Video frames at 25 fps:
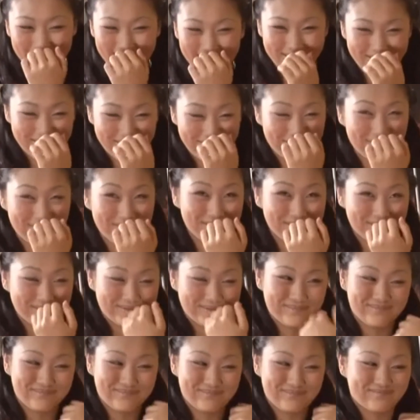You're
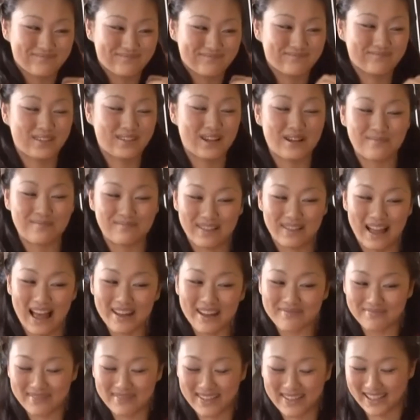a
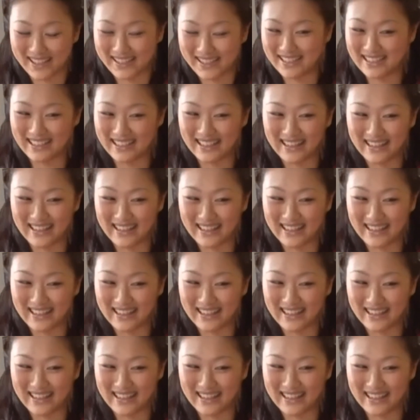black man.